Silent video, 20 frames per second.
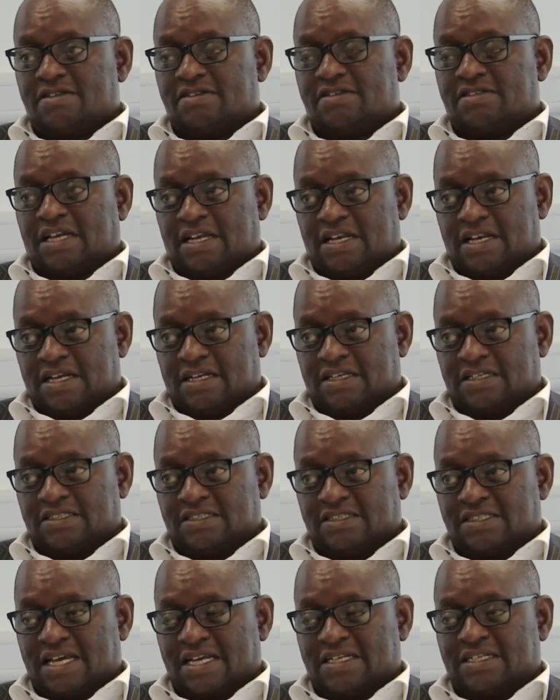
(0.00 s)

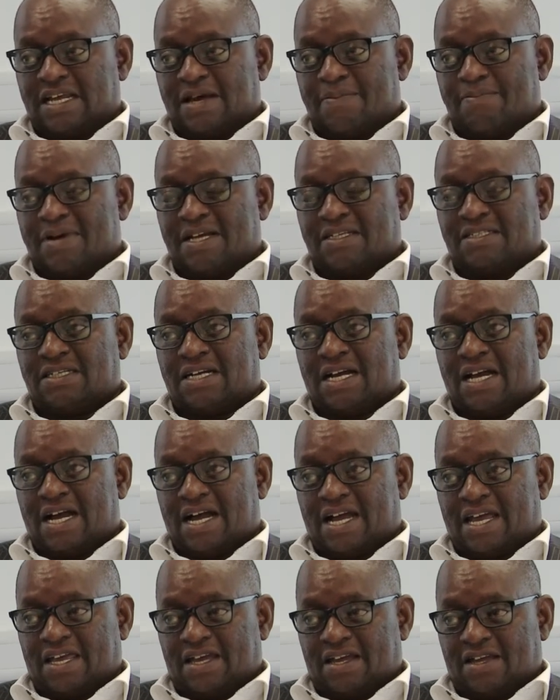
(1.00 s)
salaries that are much
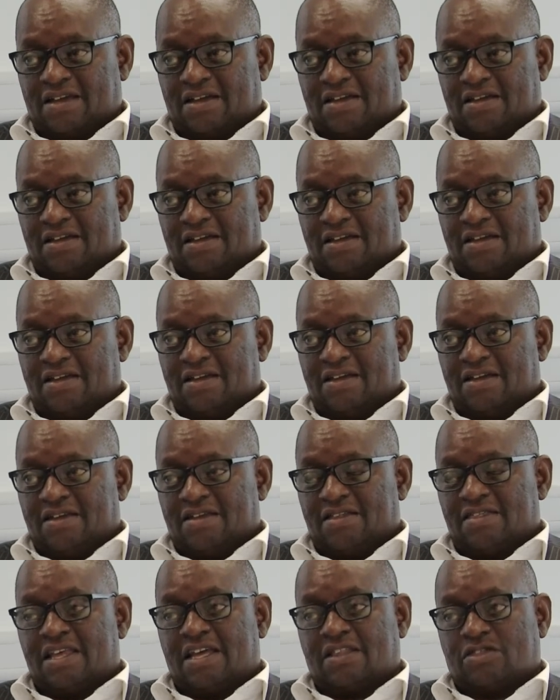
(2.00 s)
higher
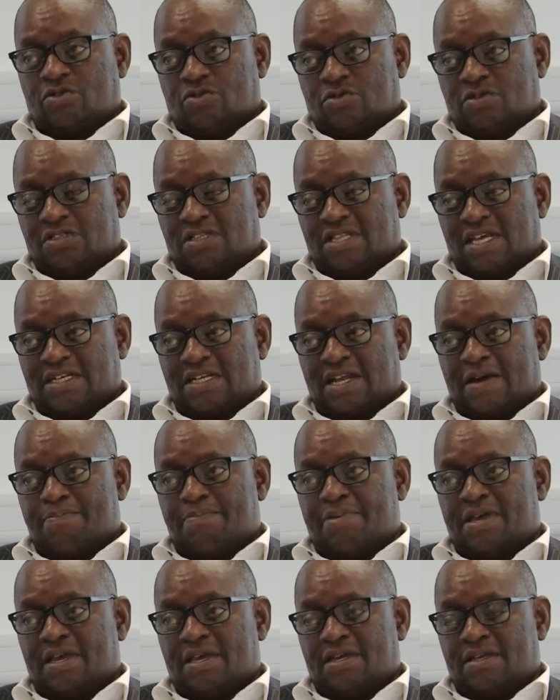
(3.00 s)
than those that are
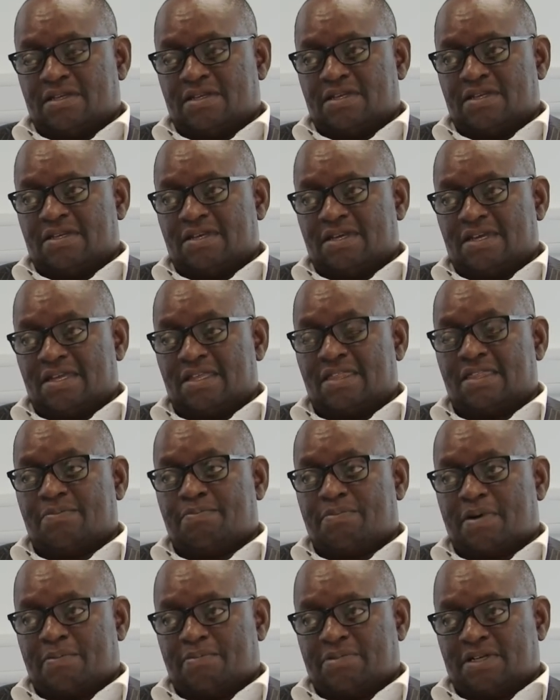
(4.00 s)
paid in the
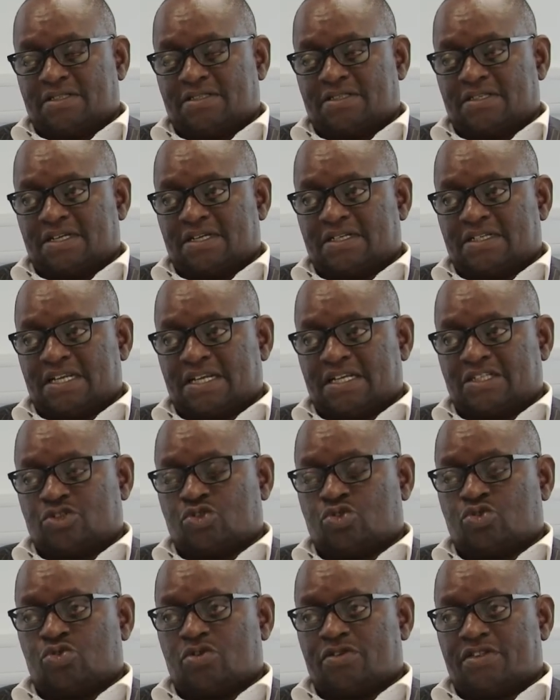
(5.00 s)
public sector,
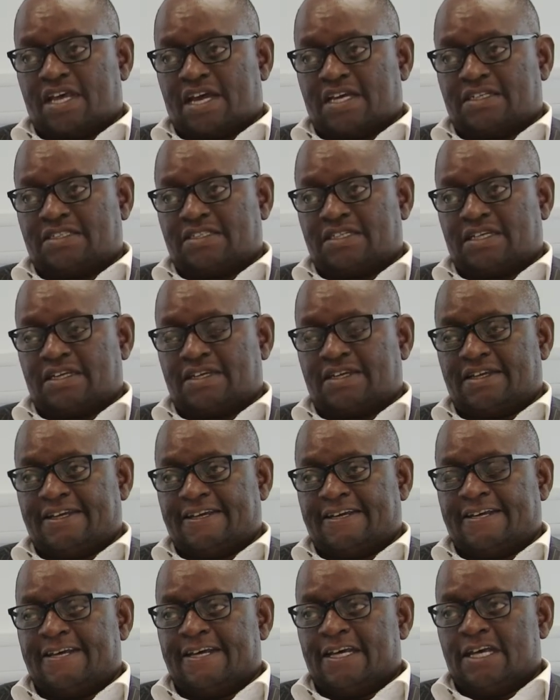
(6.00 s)
so that
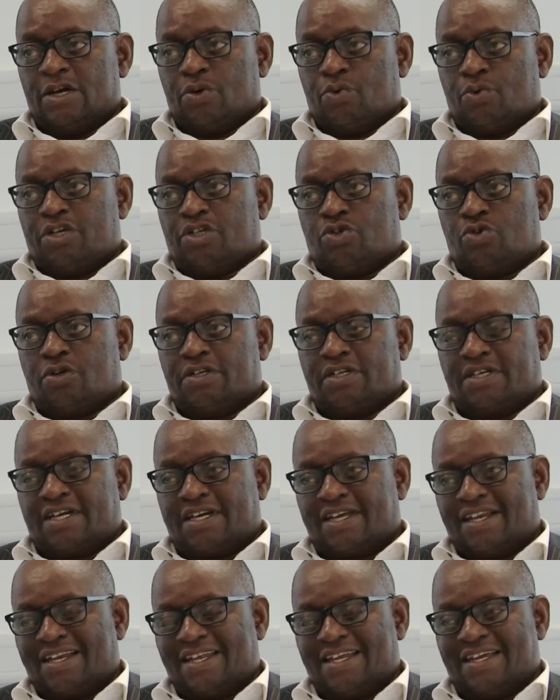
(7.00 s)
we don't
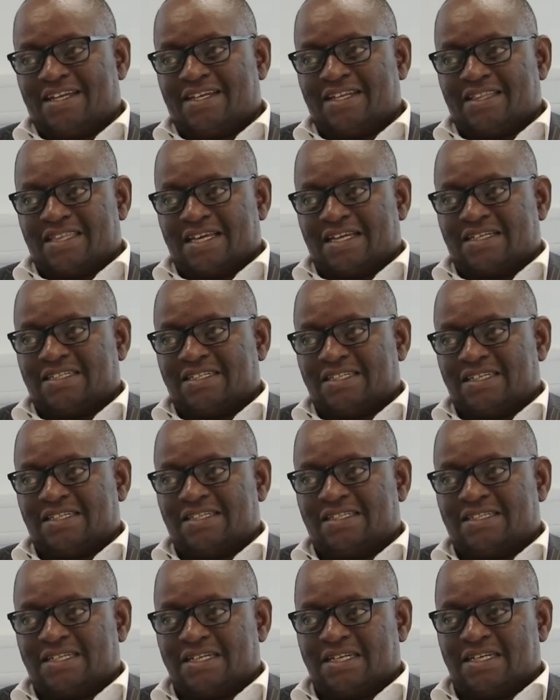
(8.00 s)
create that
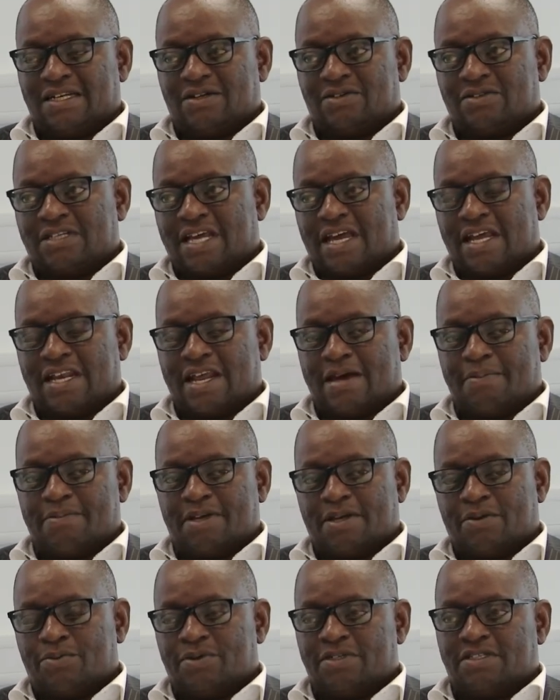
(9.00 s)
internal
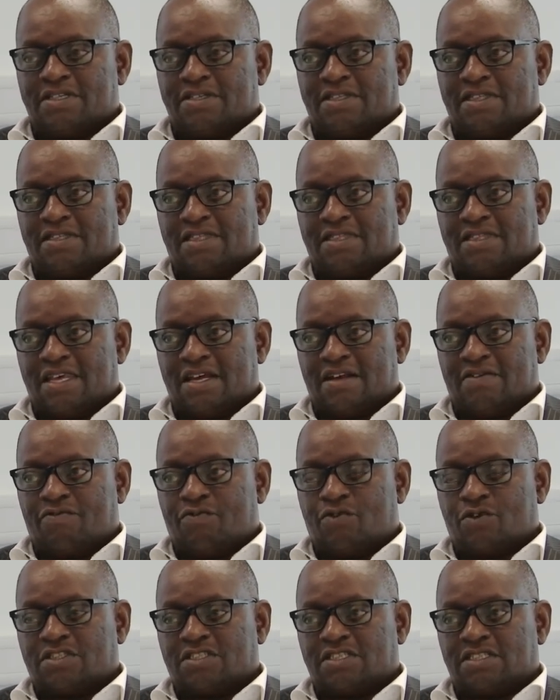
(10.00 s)
dynamic which then
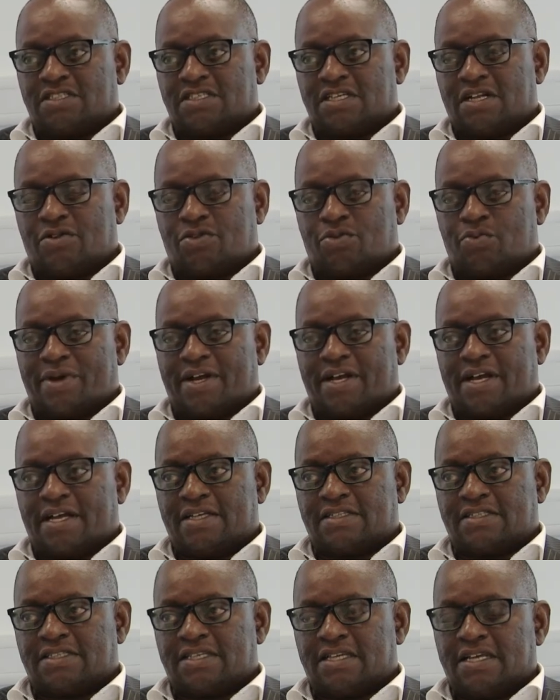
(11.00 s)
forces health
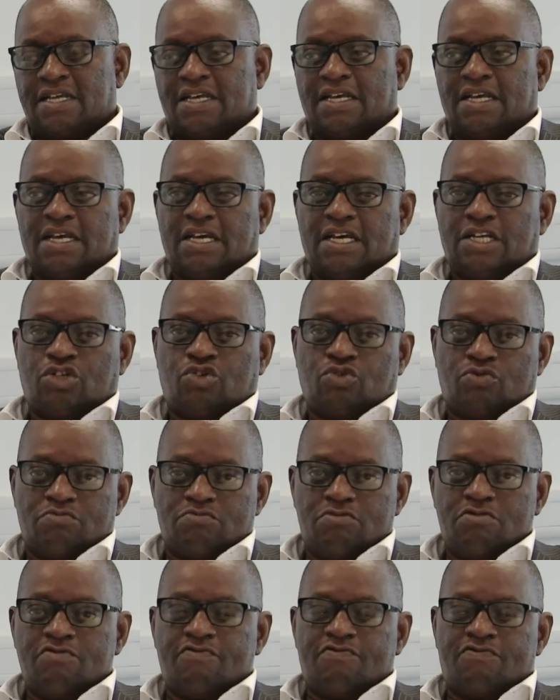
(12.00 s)
workers to
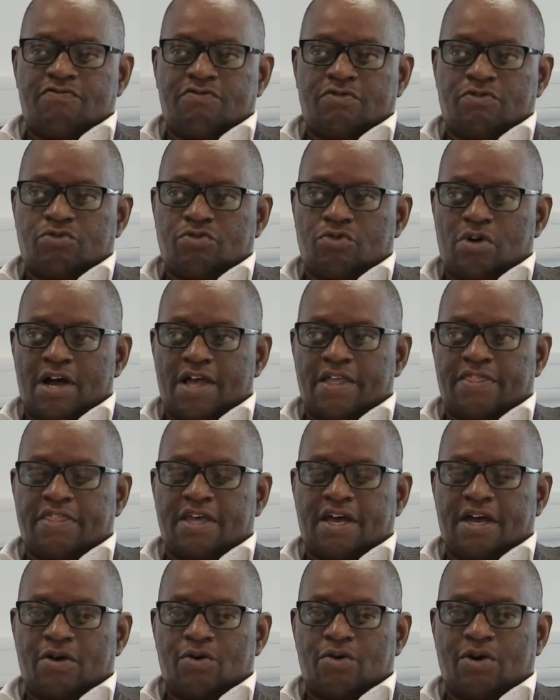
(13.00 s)
move to
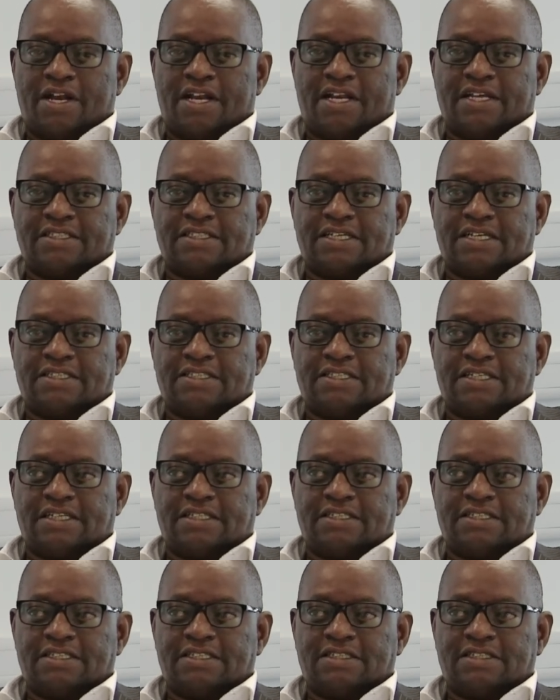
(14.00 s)
other
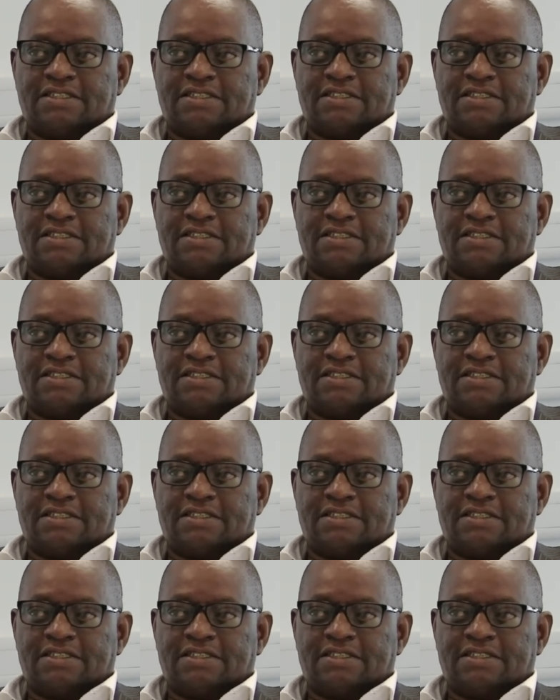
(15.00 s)
organizations